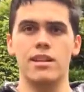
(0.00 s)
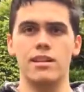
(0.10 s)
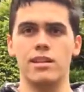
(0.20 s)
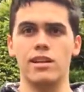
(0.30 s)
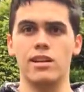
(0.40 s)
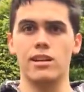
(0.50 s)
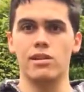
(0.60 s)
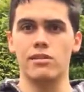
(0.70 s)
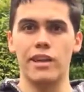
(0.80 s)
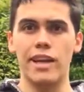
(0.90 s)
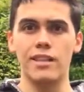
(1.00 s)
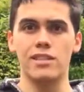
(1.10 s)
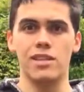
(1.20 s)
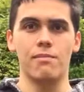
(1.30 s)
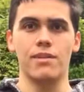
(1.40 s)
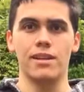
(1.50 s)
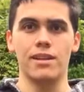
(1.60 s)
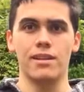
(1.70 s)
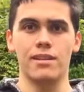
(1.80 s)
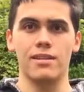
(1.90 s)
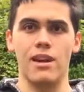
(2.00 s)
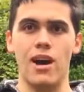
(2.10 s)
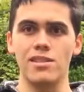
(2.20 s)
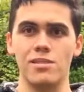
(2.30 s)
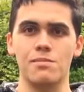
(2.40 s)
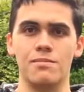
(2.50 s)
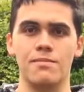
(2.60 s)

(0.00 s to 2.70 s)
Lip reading: to create something awesome.